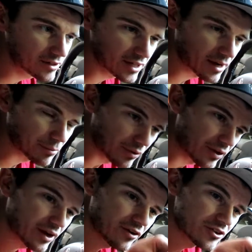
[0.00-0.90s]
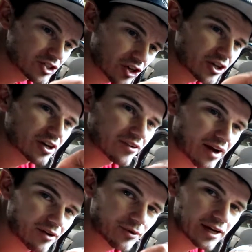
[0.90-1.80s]
You got to pull it out, turn it
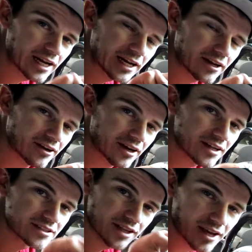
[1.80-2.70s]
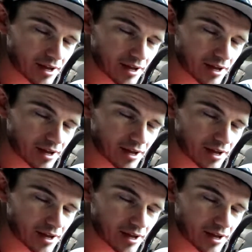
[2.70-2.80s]
around 180 degrees,